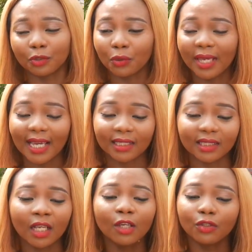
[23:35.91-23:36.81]
So get,
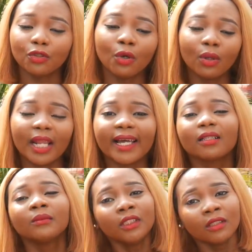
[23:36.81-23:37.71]
you know, like
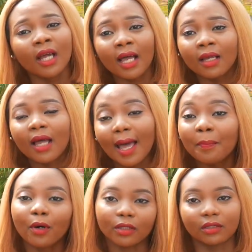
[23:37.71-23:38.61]

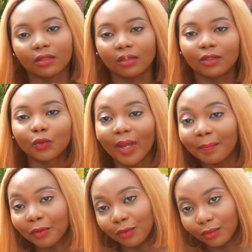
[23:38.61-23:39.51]
help us to help
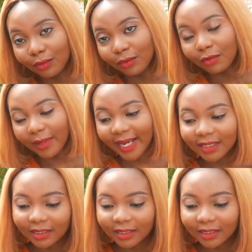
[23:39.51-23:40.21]
you, right?